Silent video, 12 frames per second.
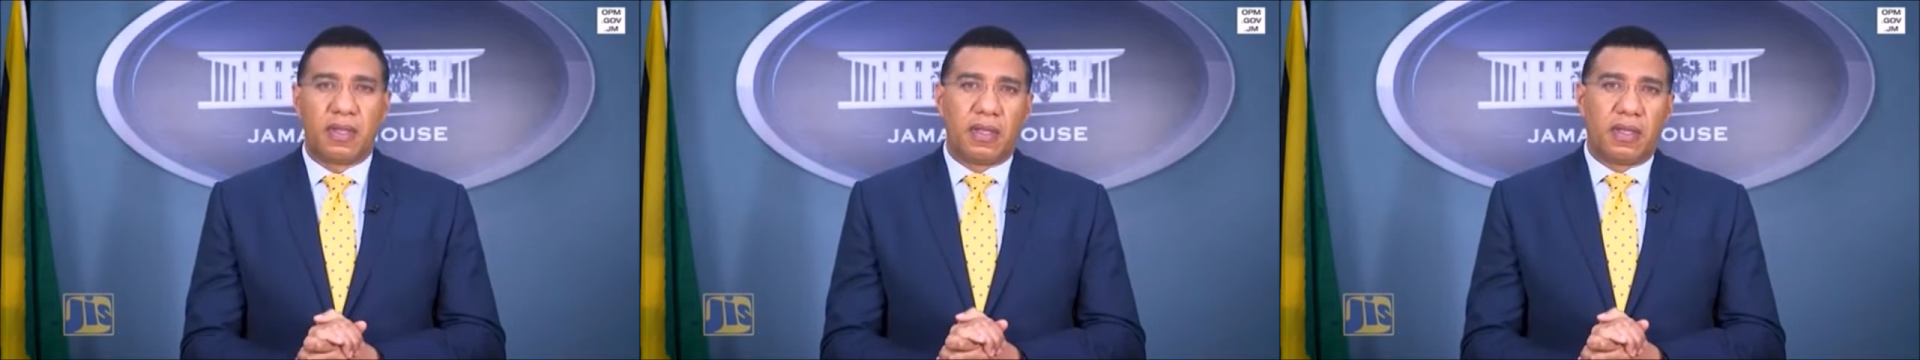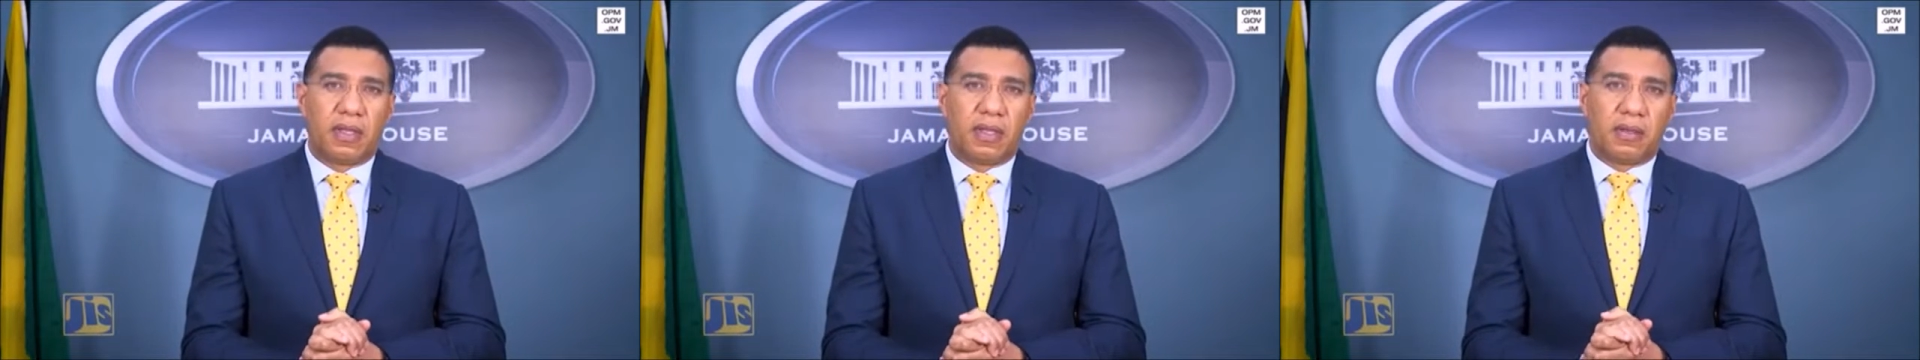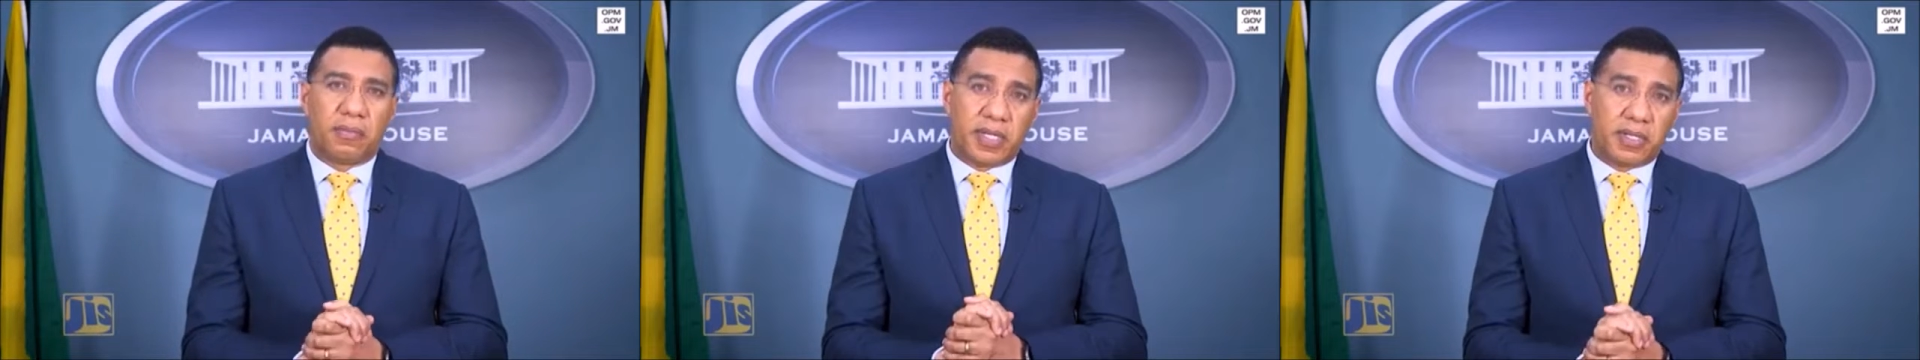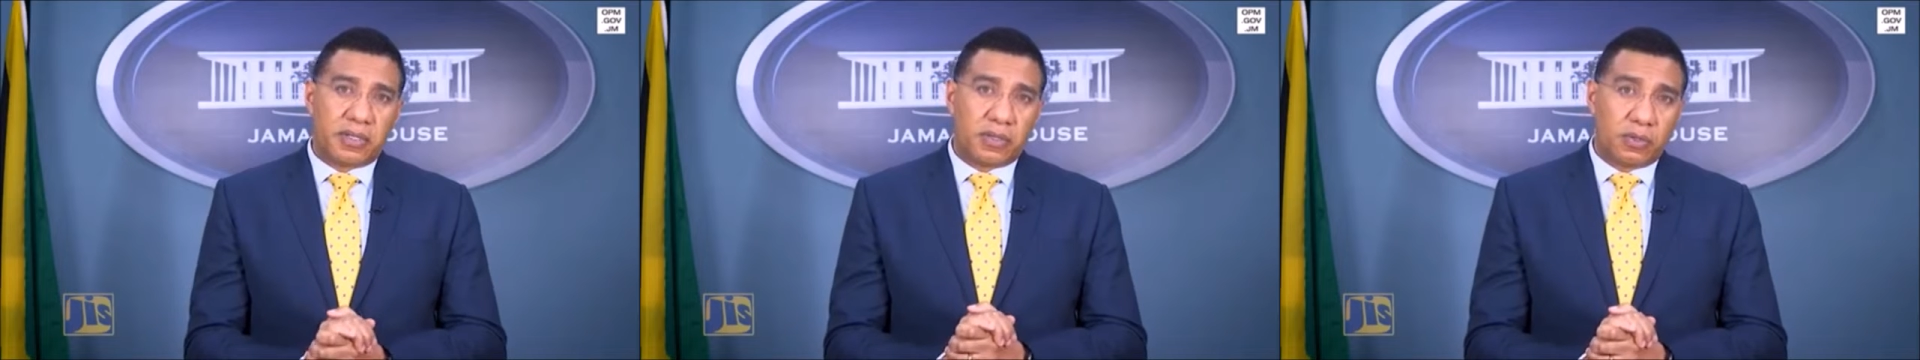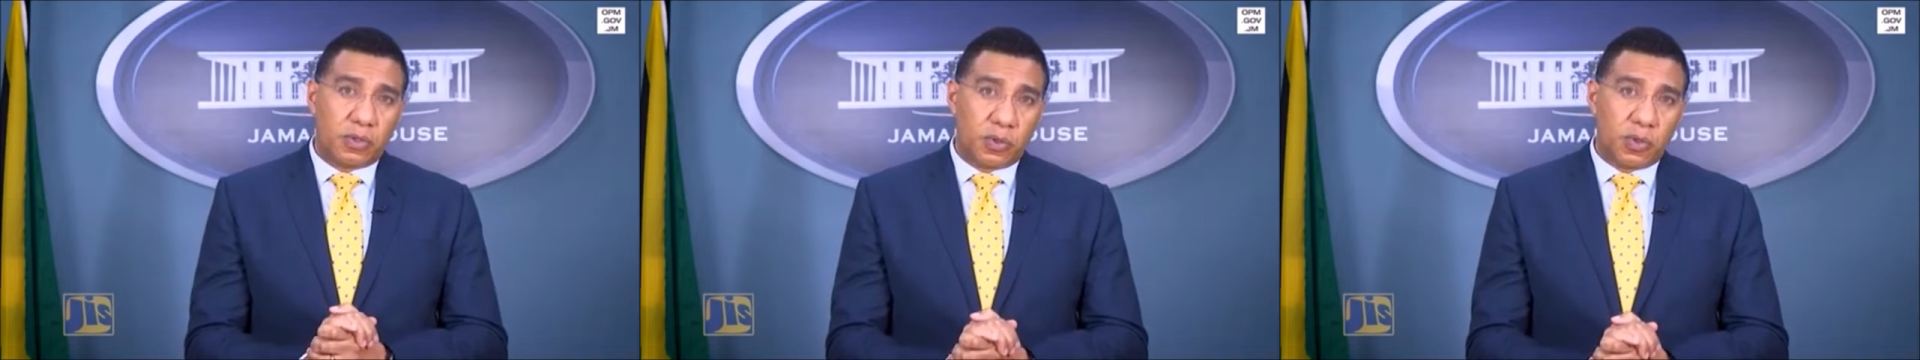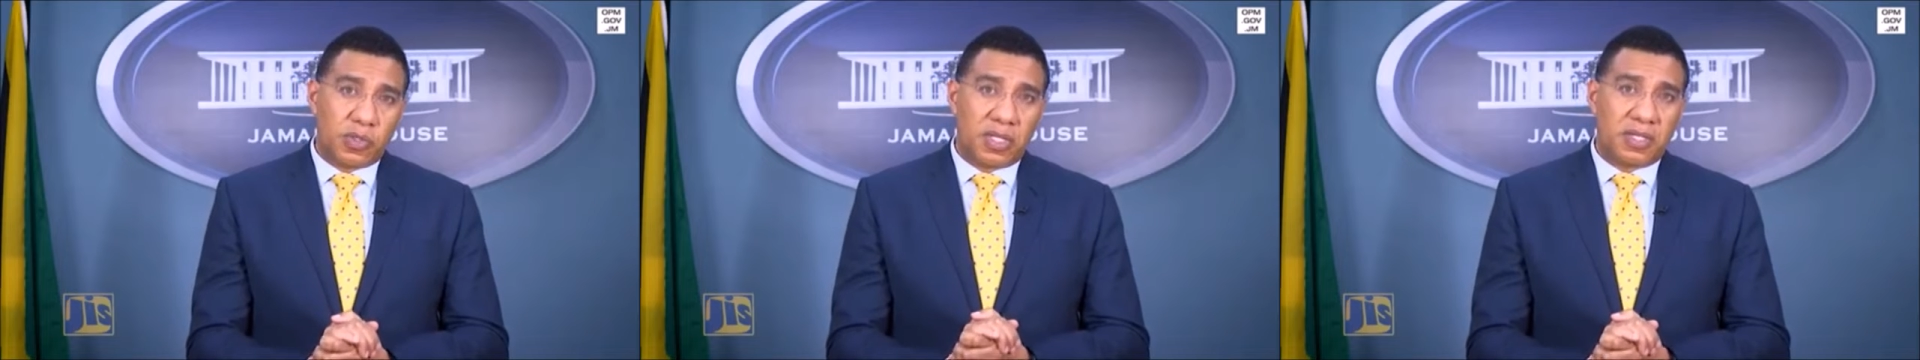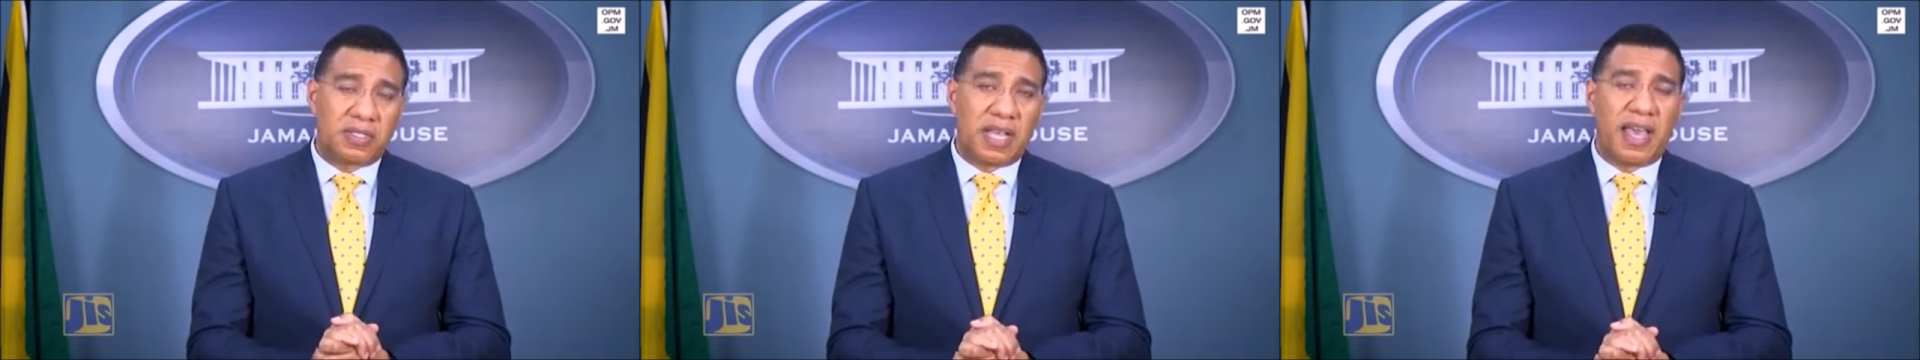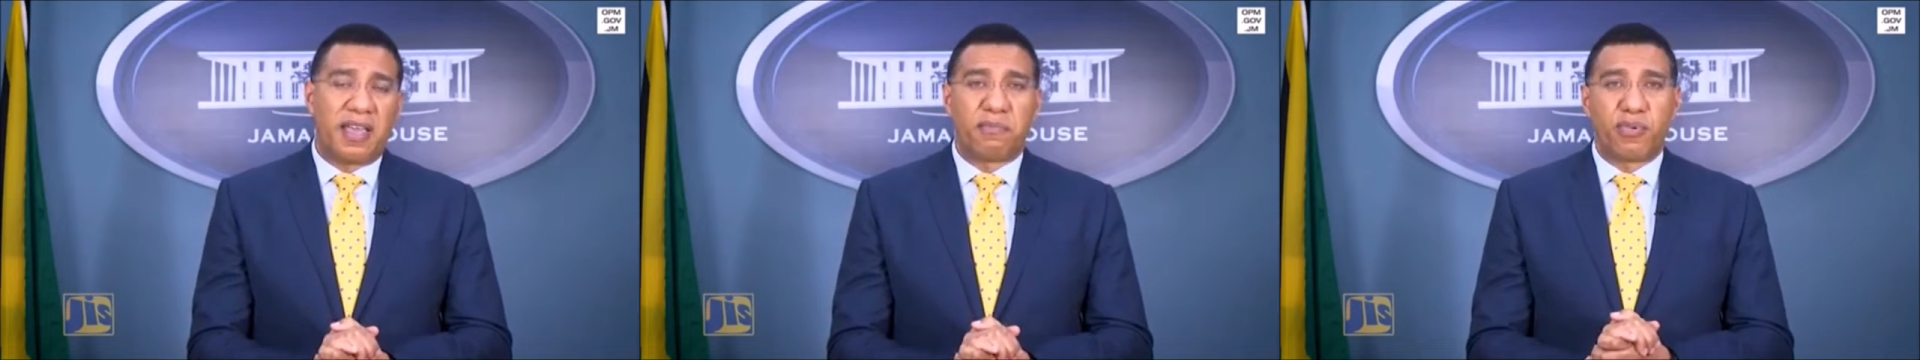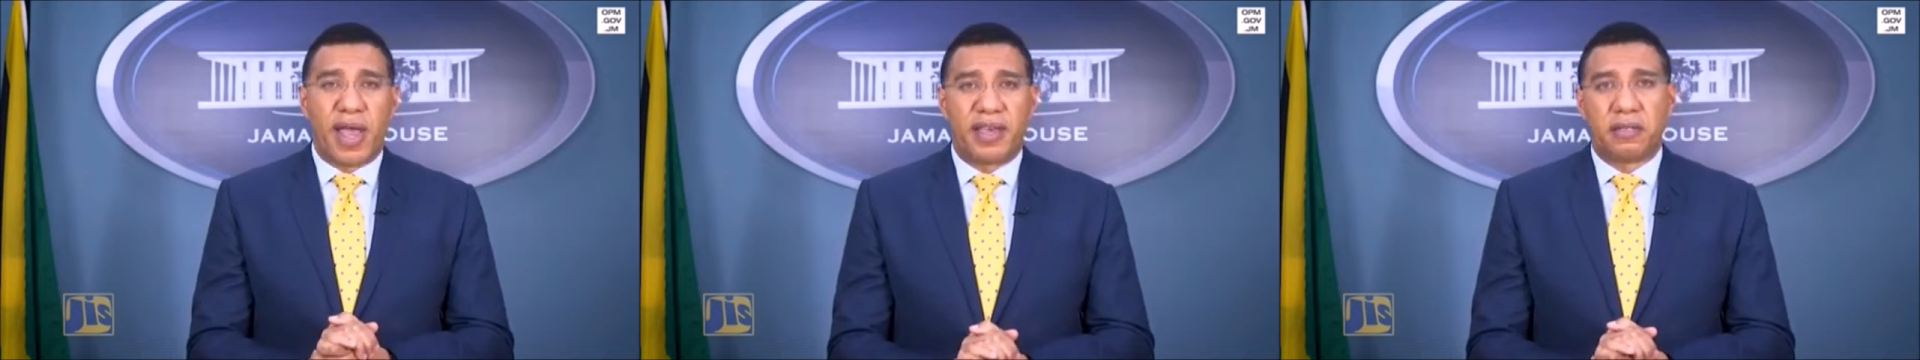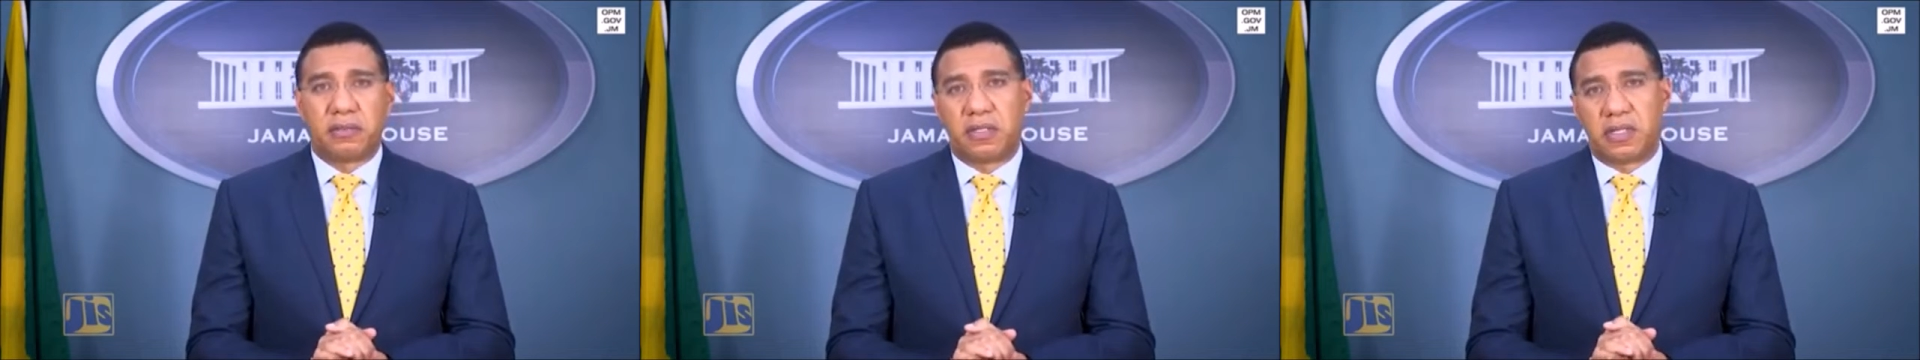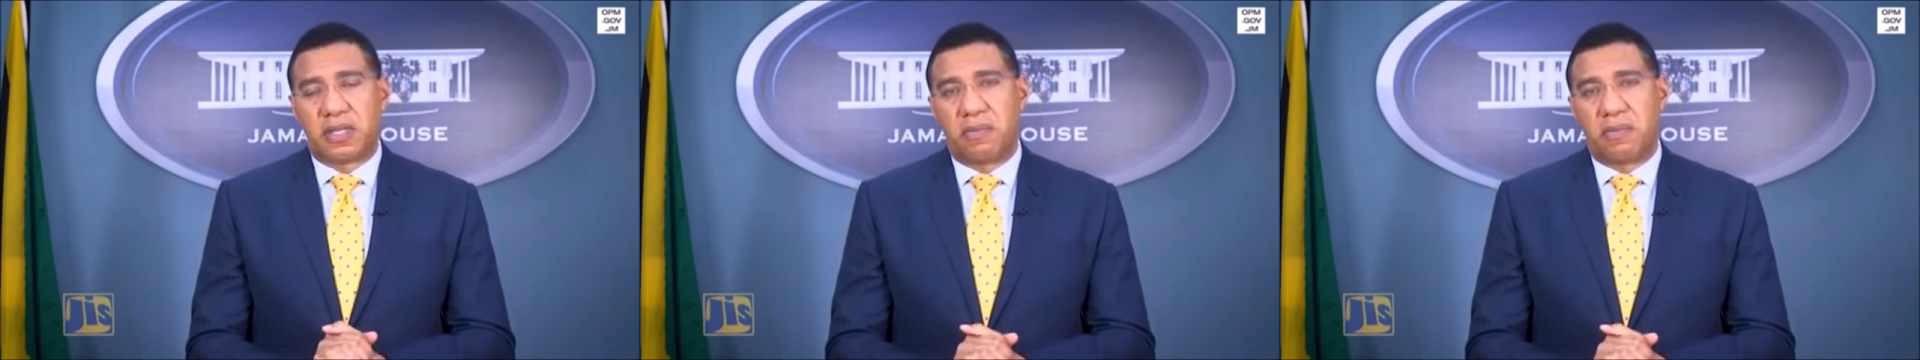And I don't know, this